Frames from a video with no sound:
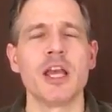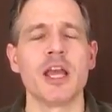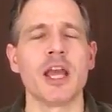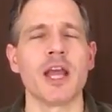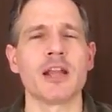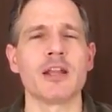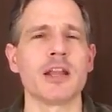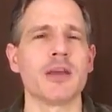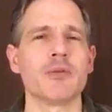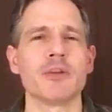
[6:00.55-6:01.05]

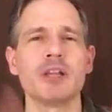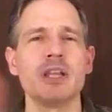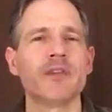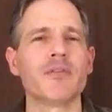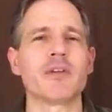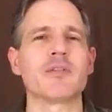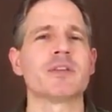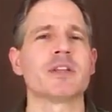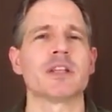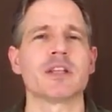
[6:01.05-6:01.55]
and they would
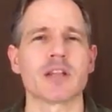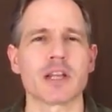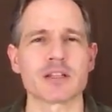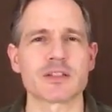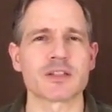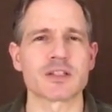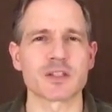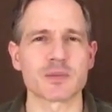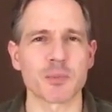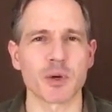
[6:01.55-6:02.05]
leave everything
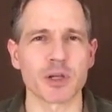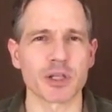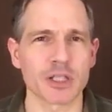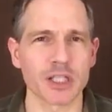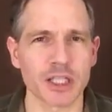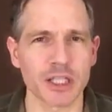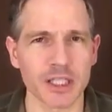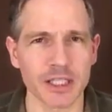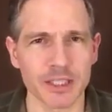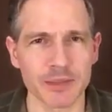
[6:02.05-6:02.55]
nice and
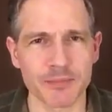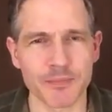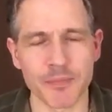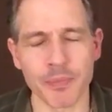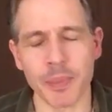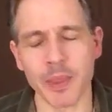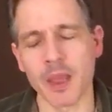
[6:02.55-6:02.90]
sparkly clean.